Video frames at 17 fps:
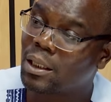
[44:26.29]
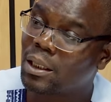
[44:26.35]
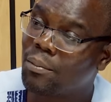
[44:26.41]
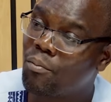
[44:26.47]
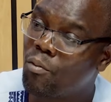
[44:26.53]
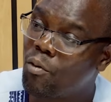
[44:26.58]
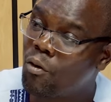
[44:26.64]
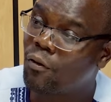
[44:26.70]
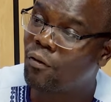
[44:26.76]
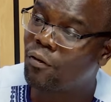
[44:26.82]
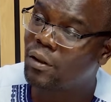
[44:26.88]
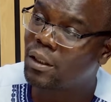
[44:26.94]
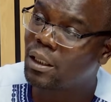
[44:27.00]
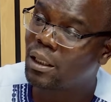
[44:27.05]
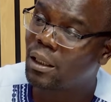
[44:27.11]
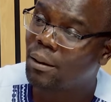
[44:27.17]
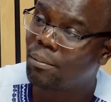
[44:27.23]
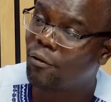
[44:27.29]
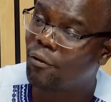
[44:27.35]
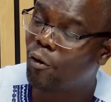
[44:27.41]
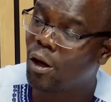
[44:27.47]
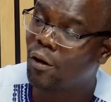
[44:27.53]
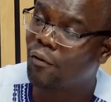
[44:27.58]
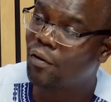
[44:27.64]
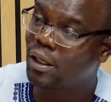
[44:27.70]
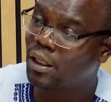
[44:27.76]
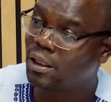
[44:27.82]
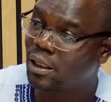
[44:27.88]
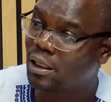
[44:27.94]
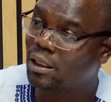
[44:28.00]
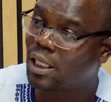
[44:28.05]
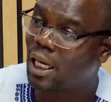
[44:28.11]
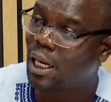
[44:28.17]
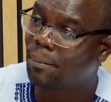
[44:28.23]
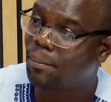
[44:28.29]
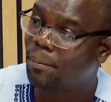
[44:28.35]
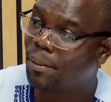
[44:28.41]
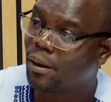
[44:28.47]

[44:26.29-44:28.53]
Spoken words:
removed before he finished his term.